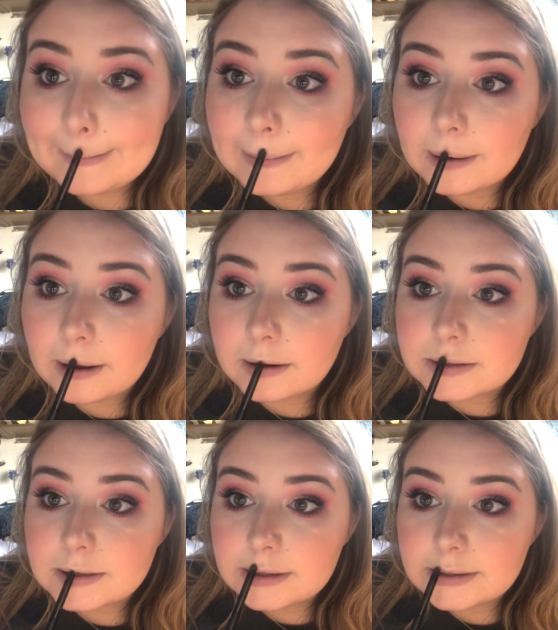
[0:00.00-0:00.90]
And I
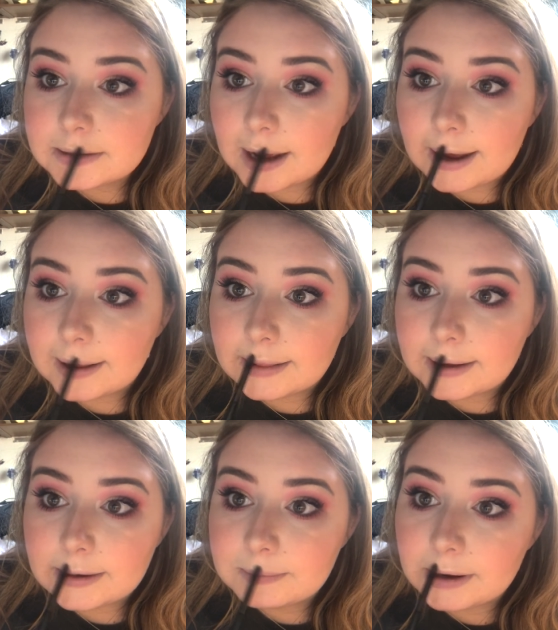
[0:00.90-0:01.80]
also like to
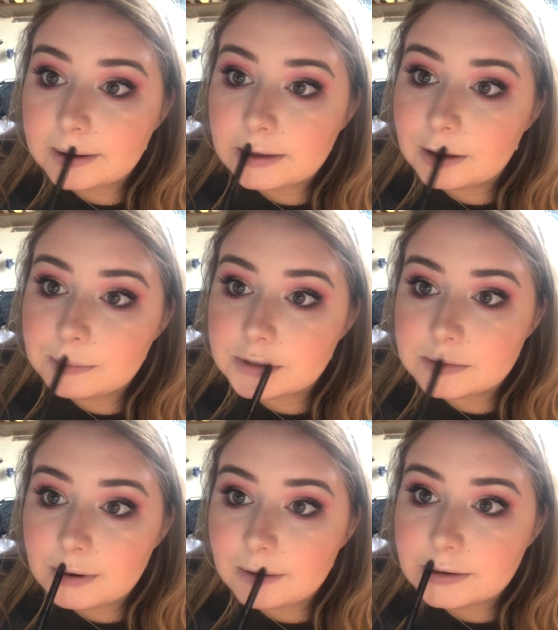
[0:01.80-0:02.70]
highlight my Cupid's
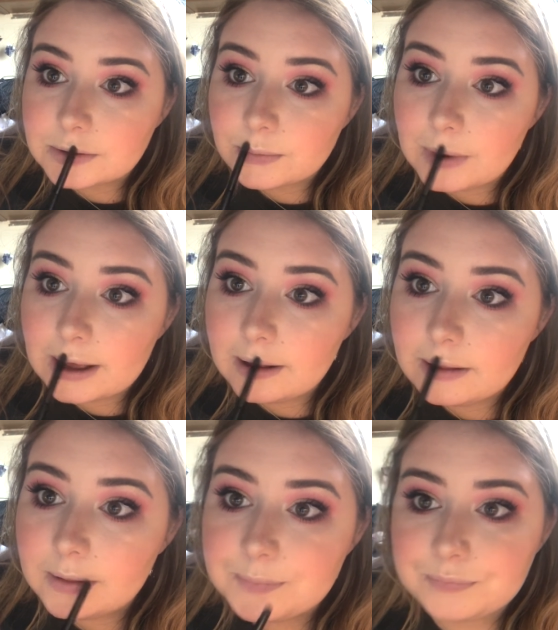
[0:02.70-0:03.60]
bow as
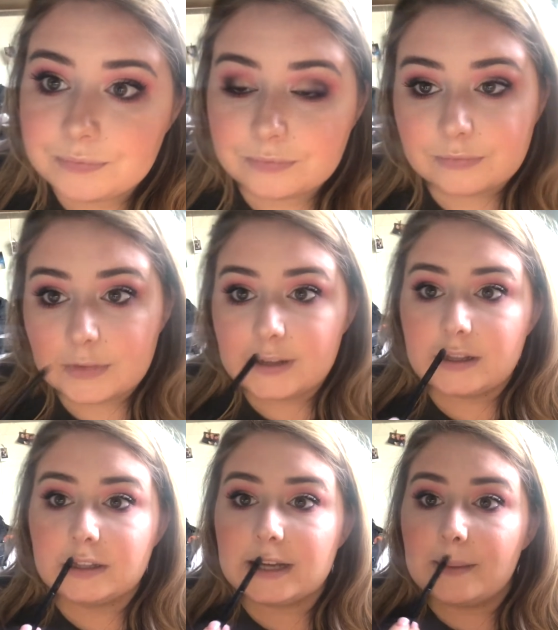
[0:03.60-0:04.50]
well.
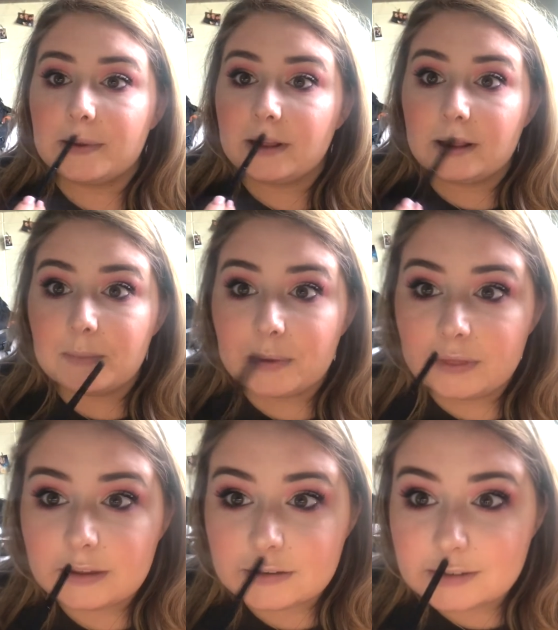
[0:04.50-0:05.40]
The top of the lip,
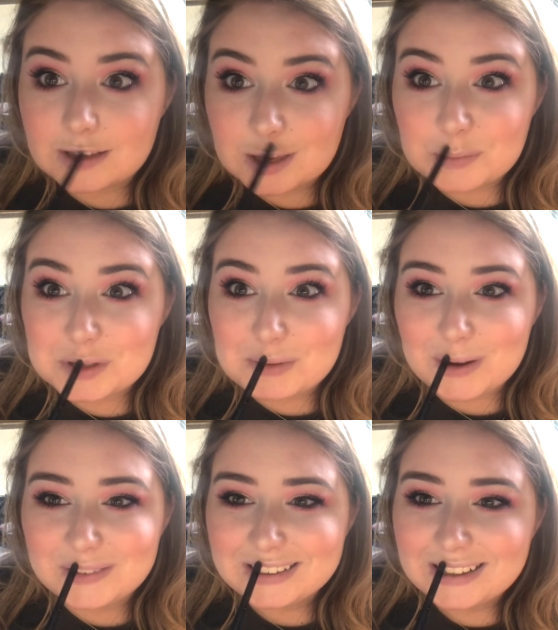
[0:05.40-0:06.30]
this is the Cupid's
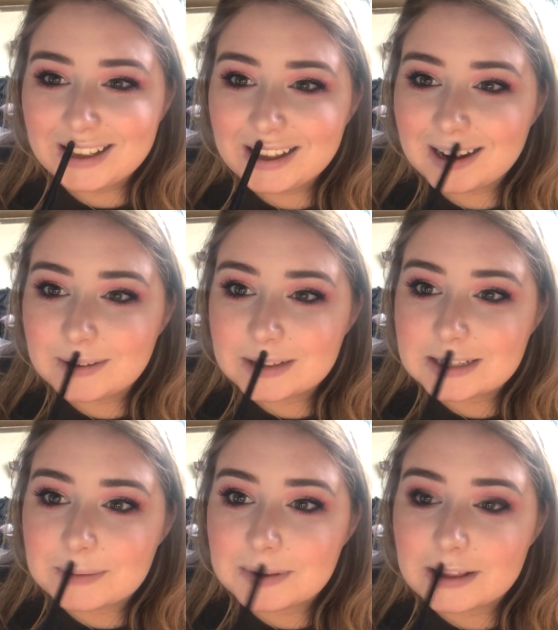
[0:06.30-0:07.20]
bow. The
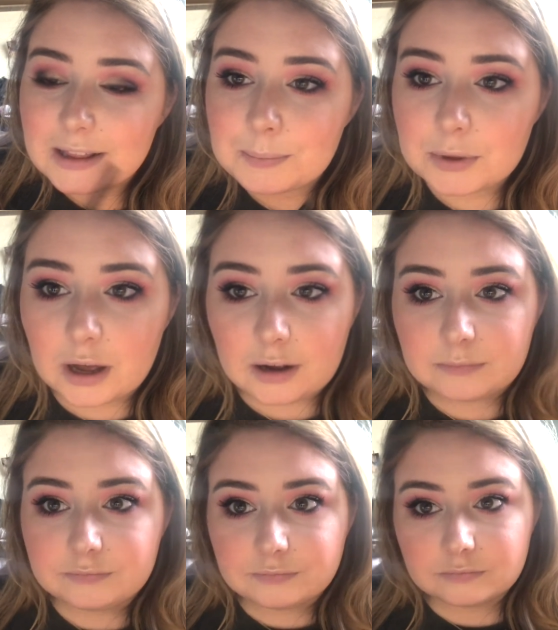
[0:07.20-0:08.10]
top of the lip
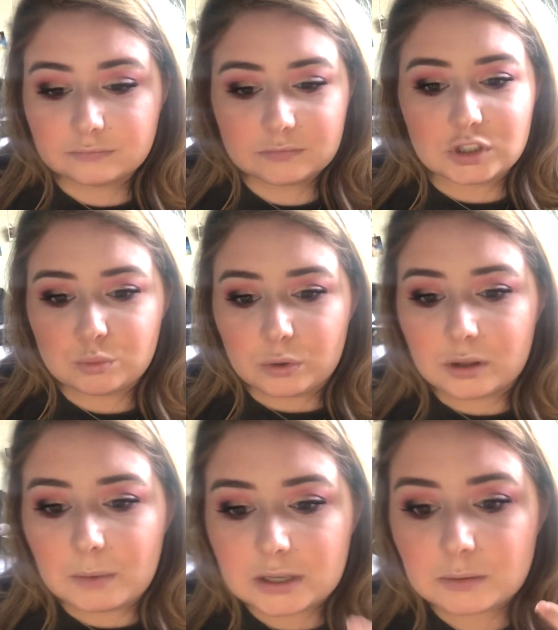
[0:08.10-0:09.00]
just really
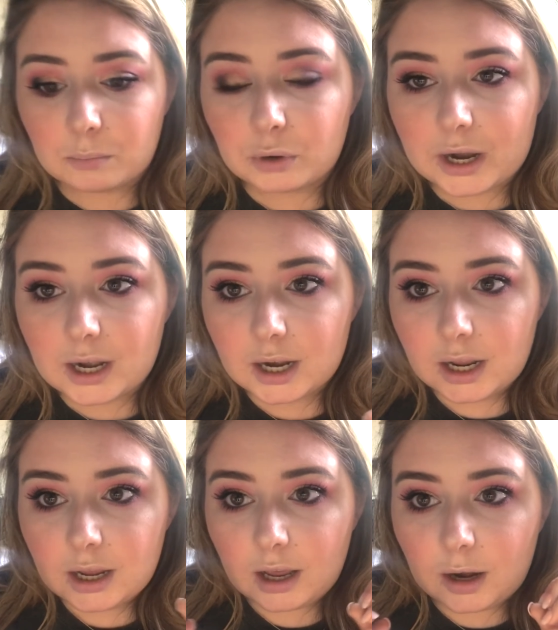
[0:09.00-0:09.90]
makes them bright
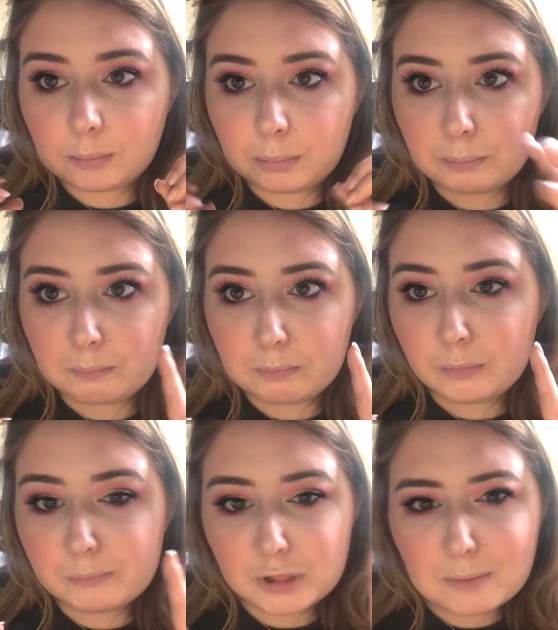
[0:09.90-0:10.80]
and
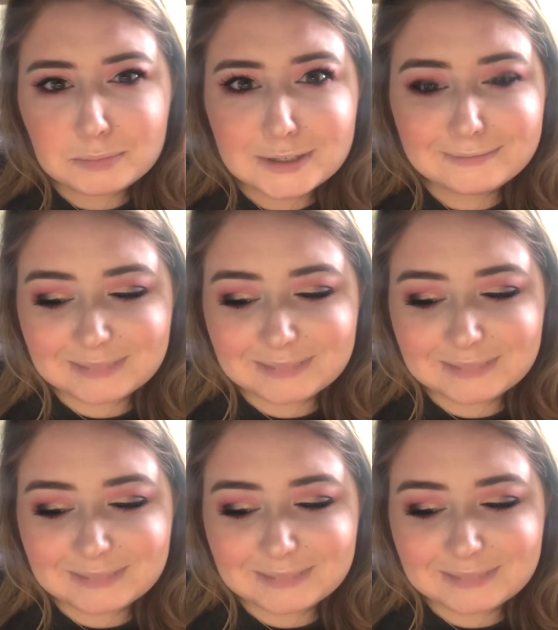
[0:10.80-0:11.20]
plumped.